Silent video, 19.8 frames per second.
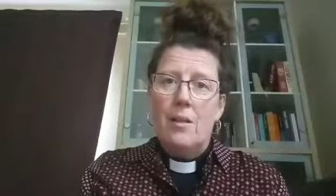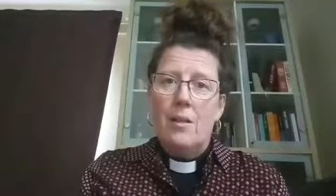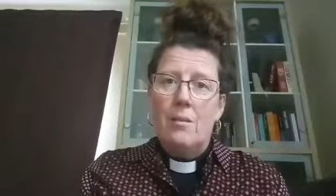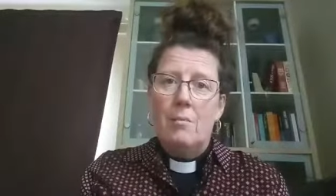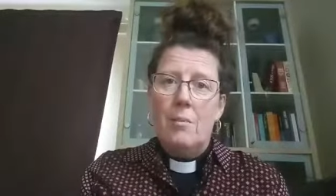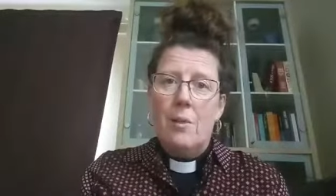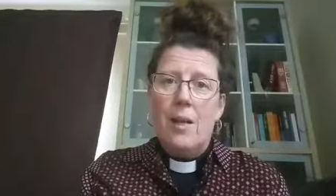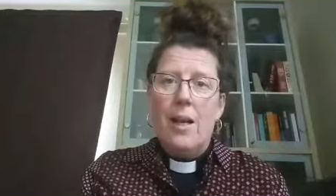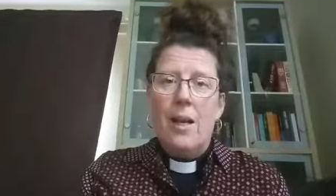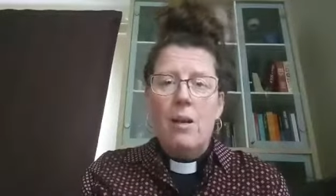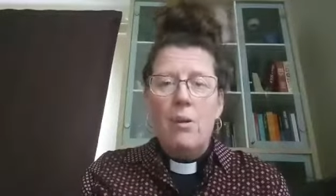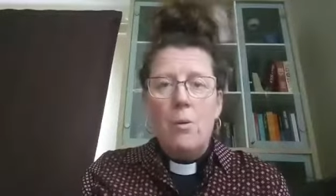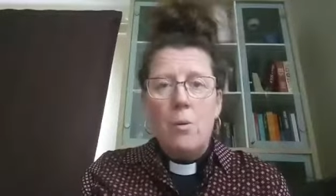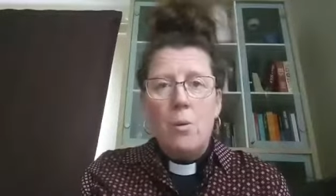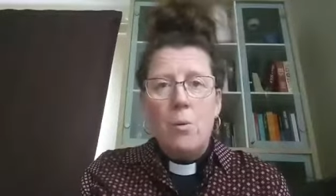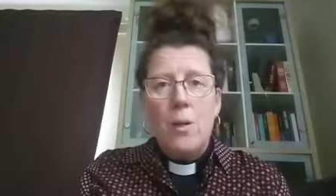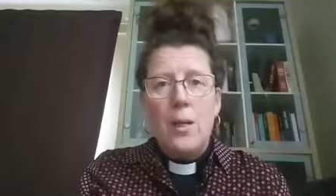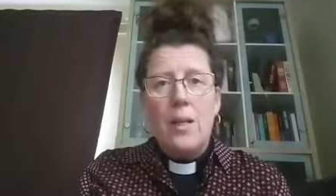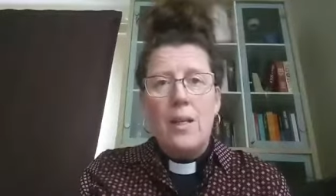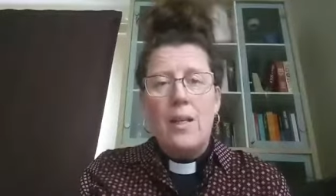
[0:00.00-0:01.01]
But how
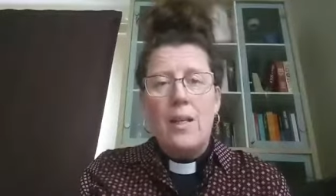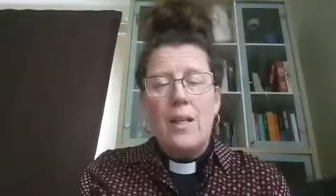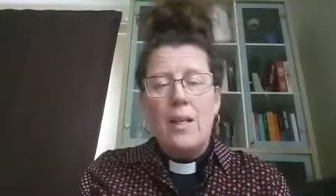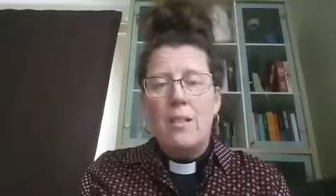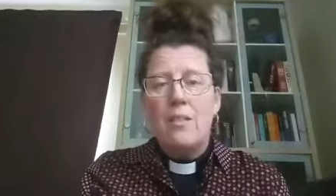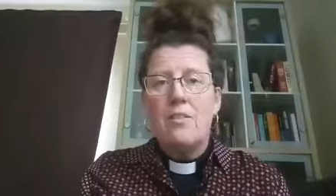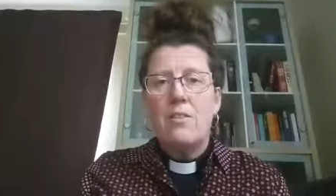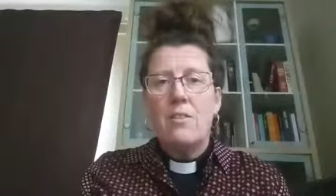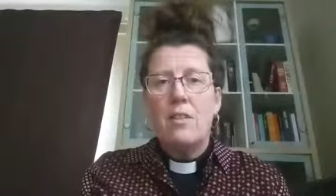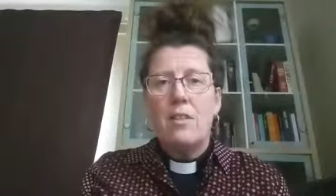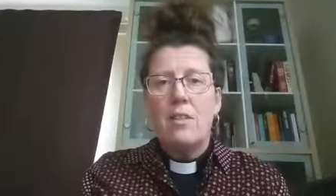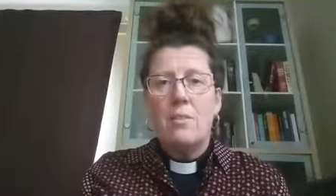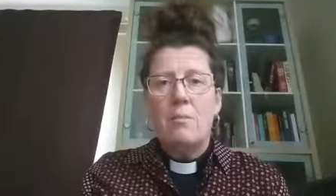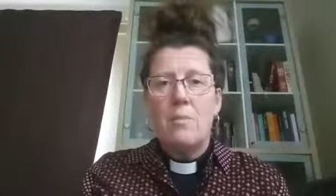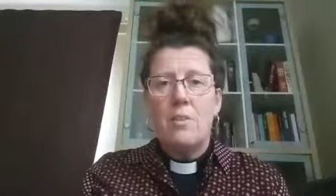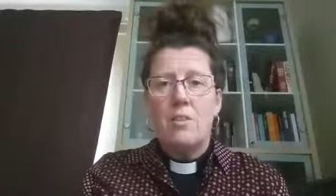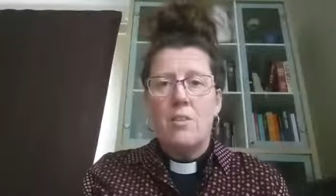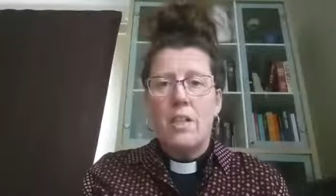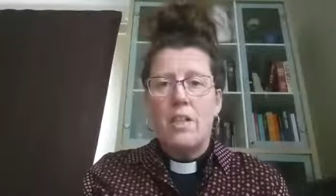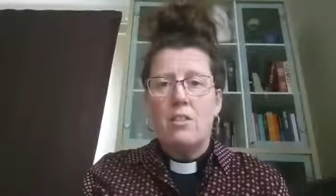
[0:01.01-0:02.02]
quickly can
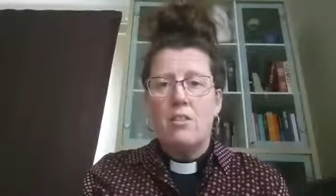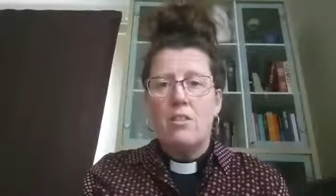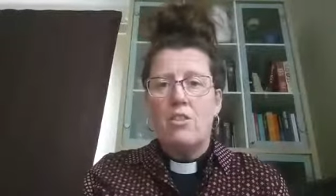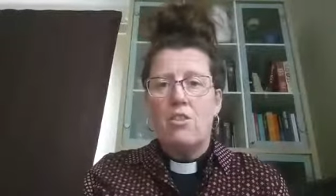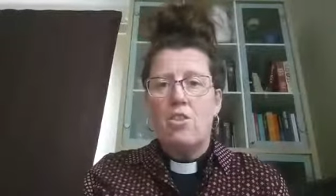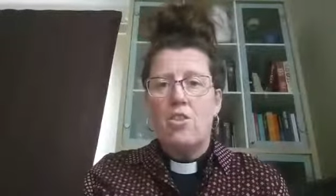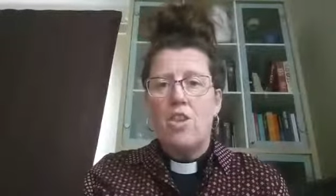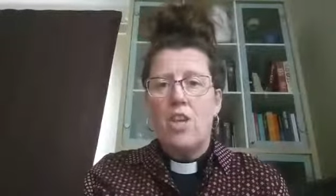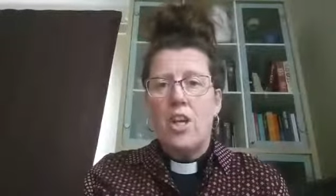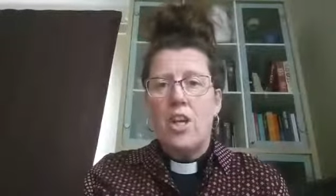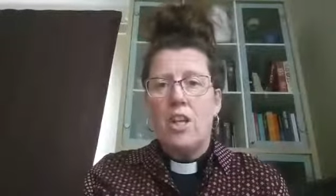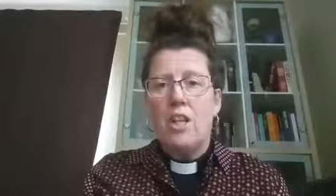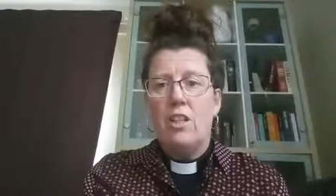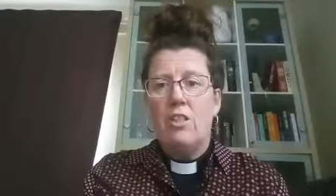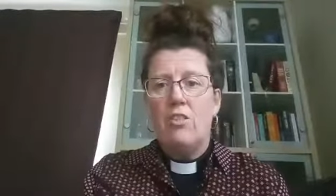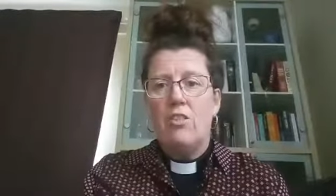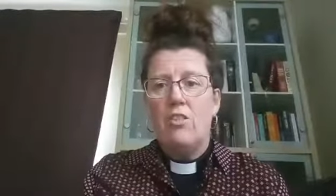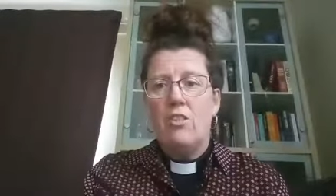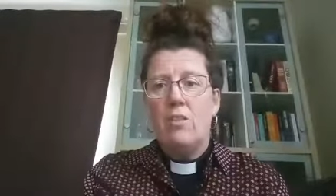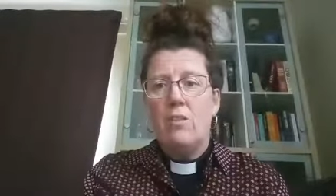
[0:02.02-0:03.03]
circumstances
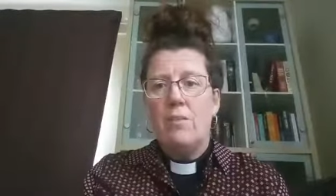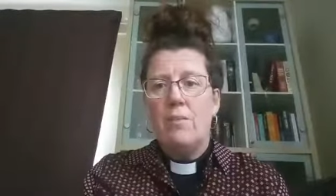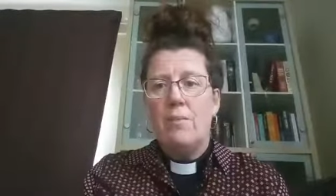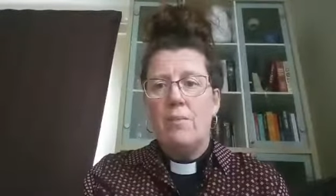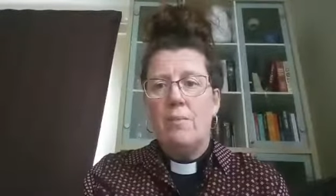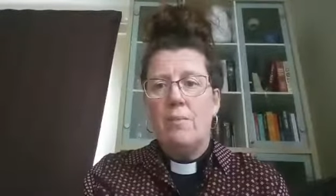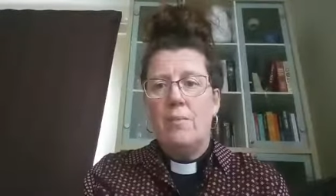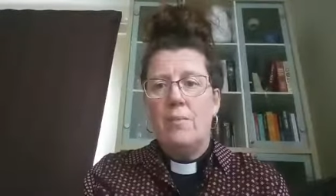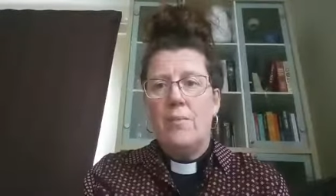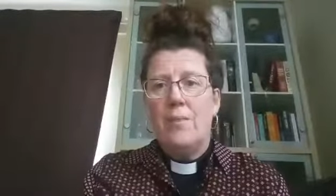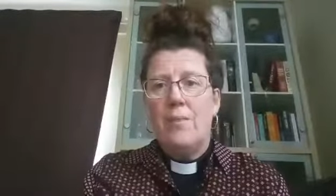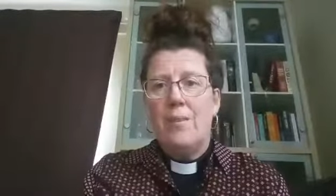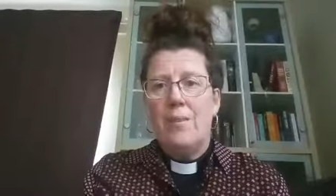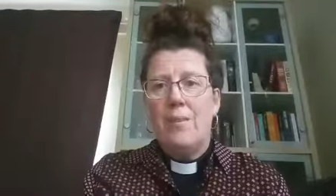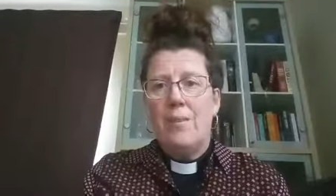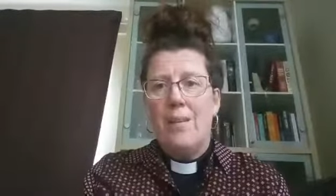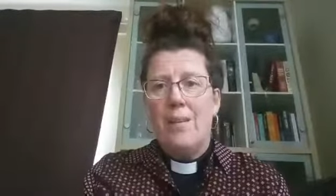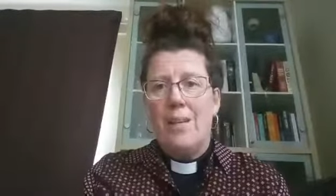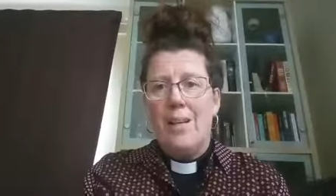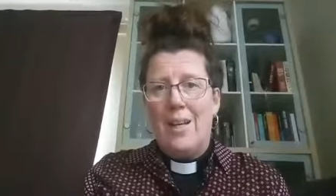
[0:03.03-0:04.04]
change?
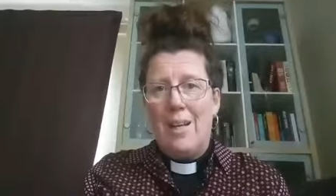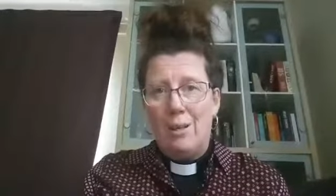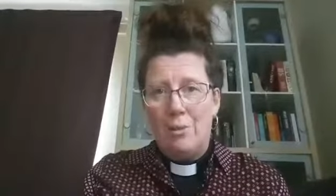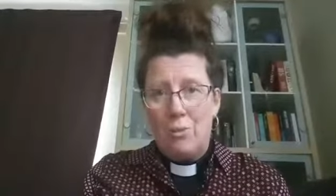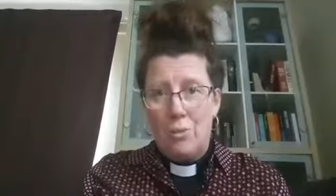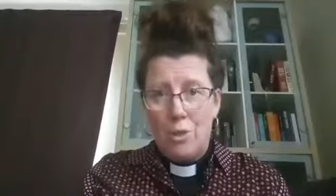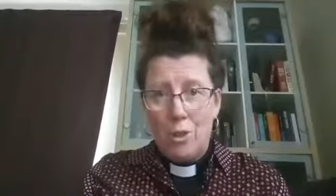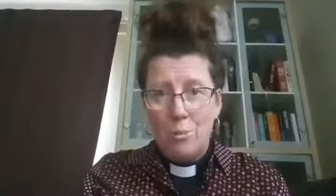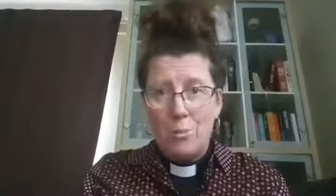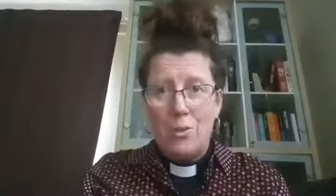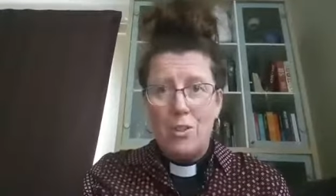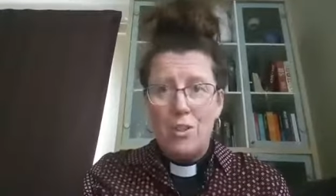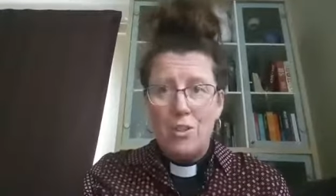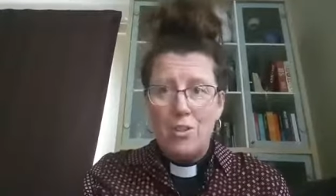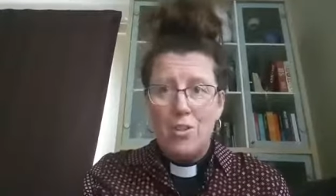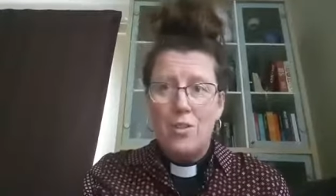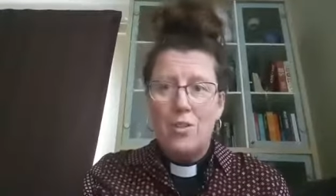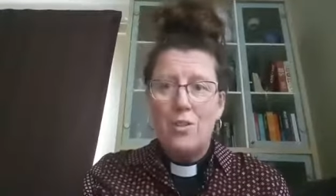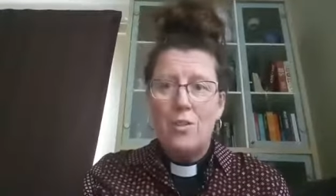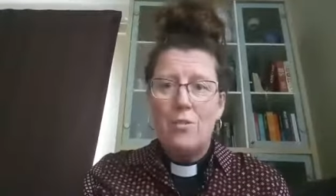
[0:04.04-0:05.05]
How topsy
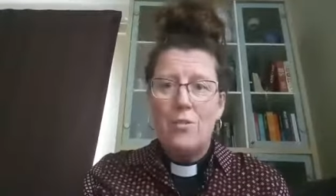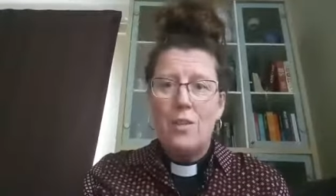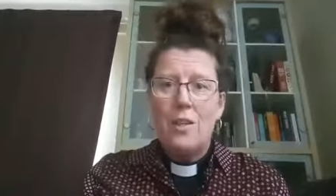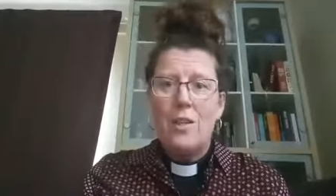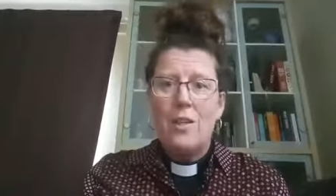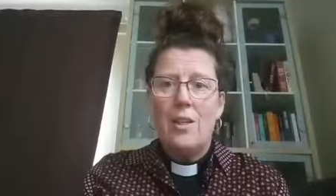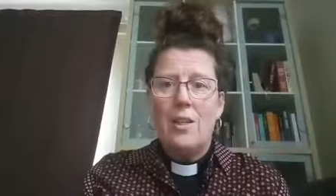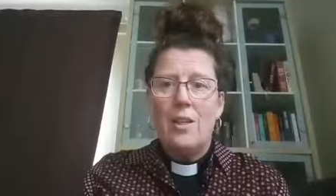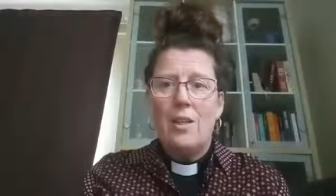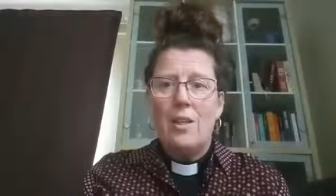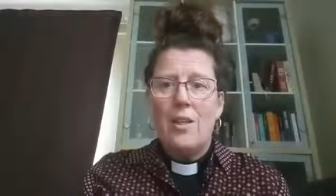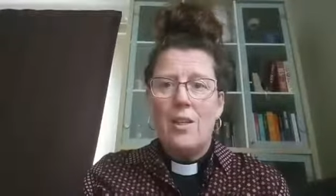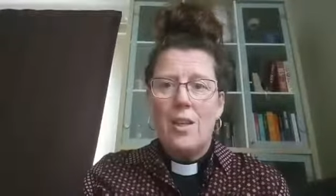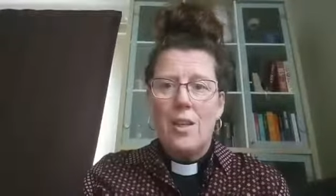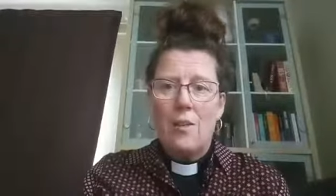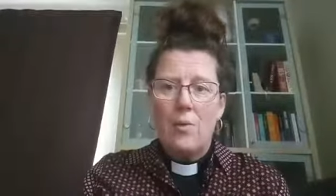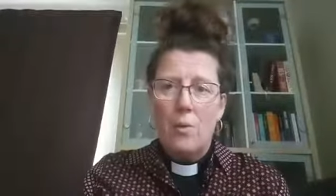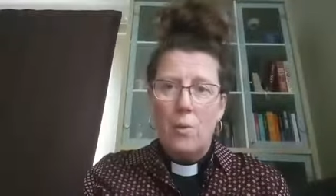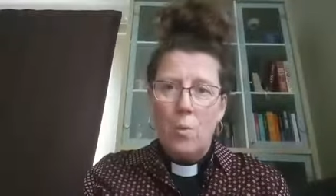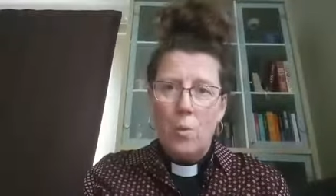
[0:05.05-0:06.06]
turvy
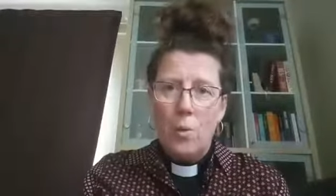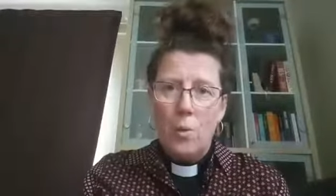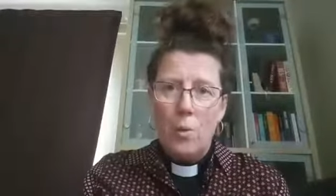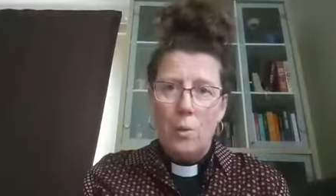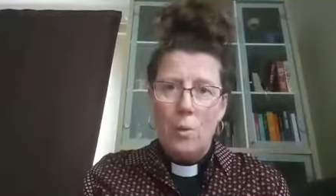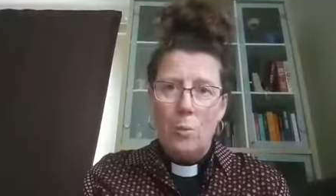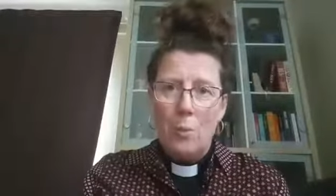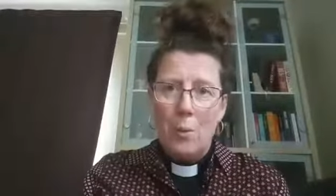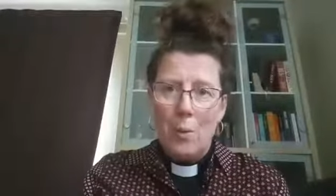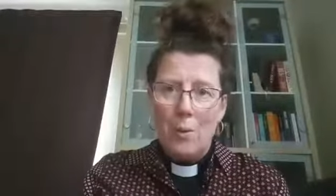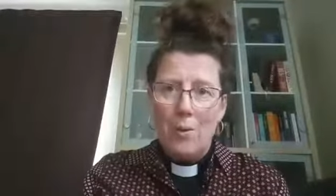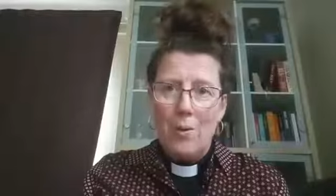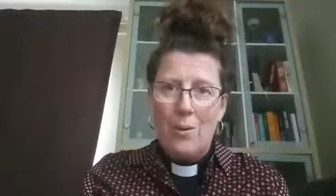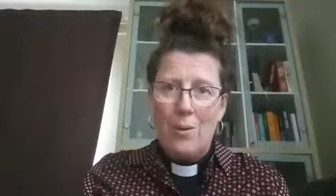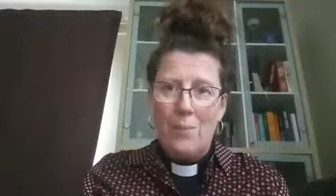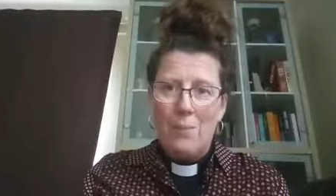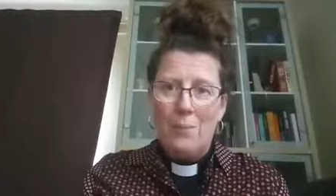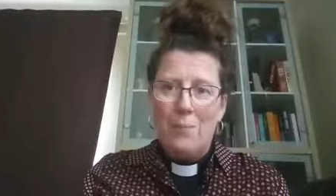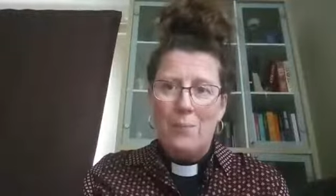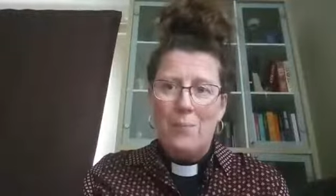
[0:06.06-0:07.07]
can the world
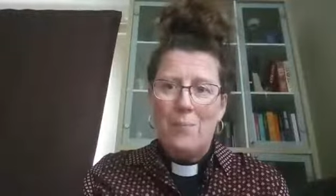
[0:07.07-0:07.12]
become?